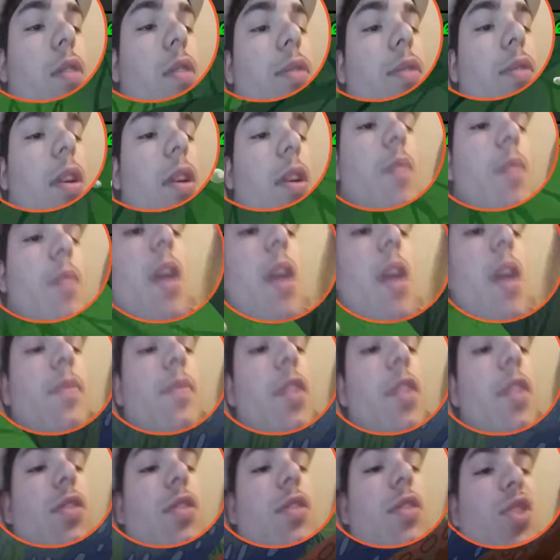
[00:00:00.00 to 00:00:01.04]
Oh, yep, there's some
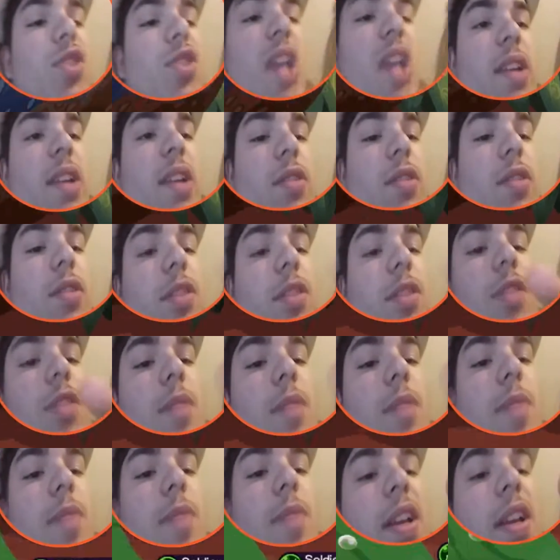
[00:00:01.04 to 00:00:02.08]
shit. There's some shit back here.
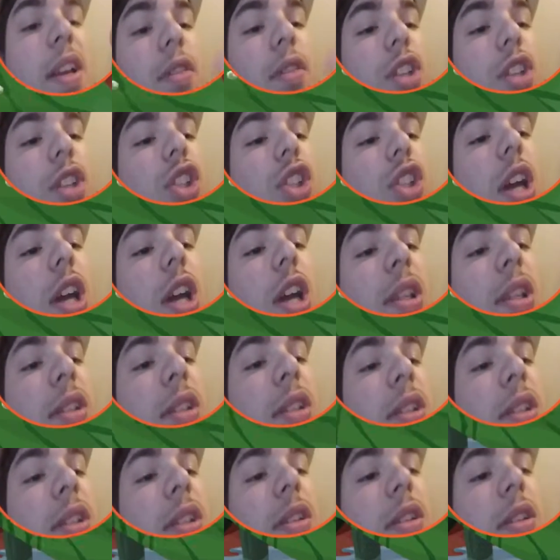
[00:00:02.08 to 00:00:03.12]
There's a chest.
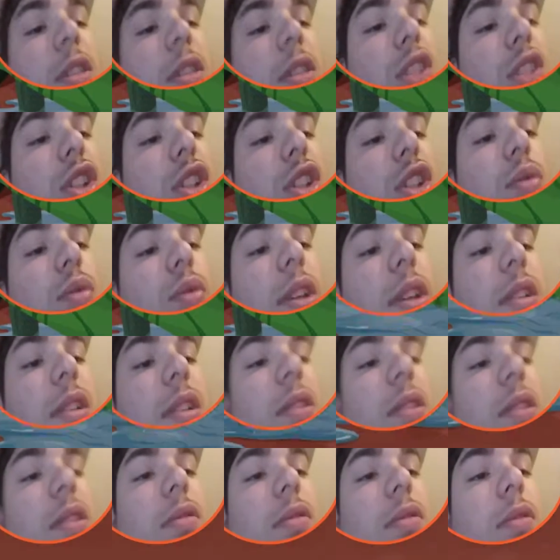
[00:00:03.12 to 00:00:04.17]
Sweet.
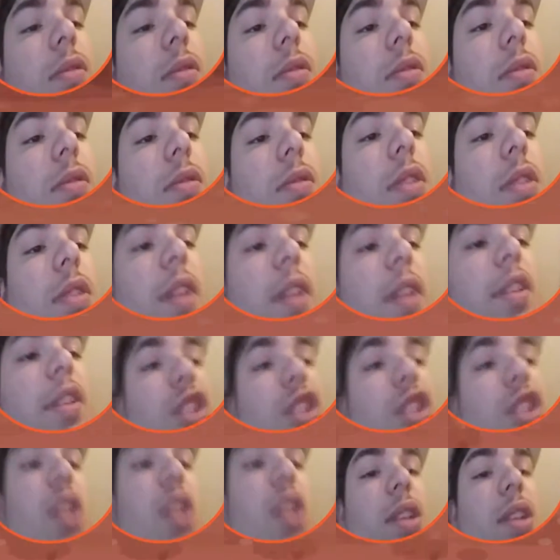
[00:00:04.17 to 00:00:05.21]
got the
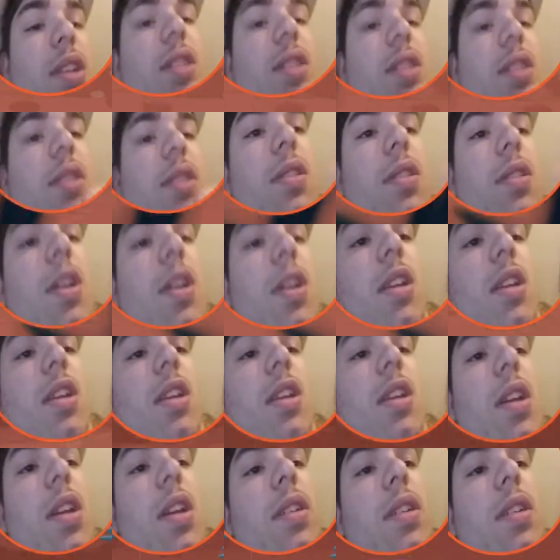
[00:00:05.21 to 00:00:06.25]
chest. Any, any
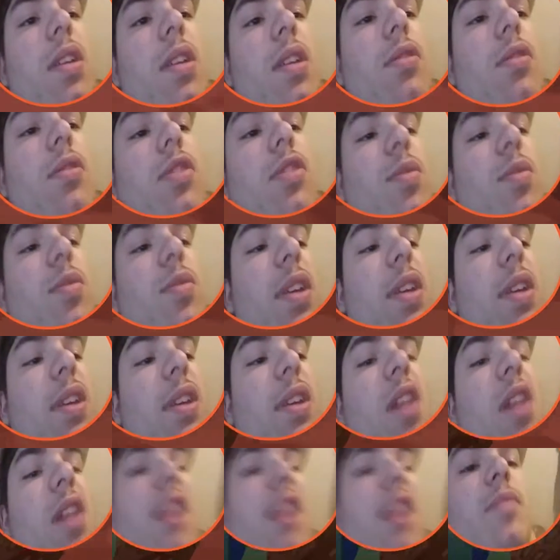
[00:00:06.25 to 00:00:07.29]
other sweet
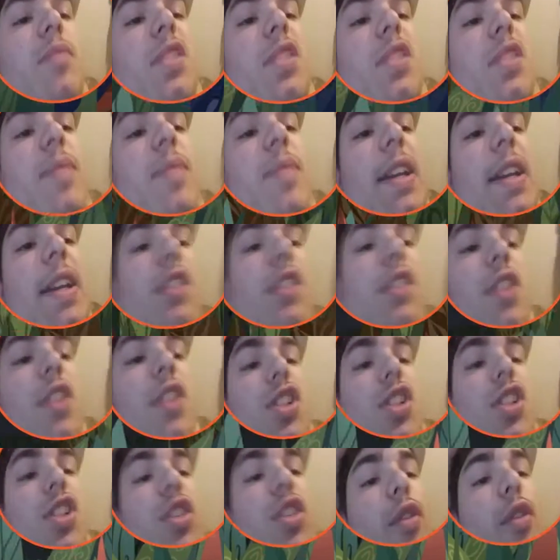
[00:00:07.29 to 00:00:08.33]
items back here I should know
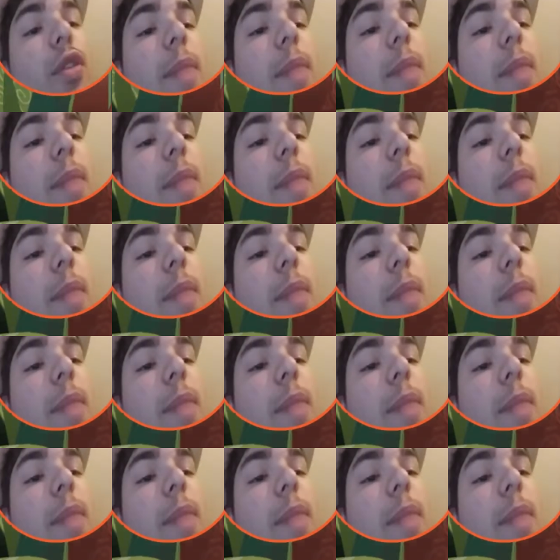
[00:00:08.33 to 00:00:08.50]
about?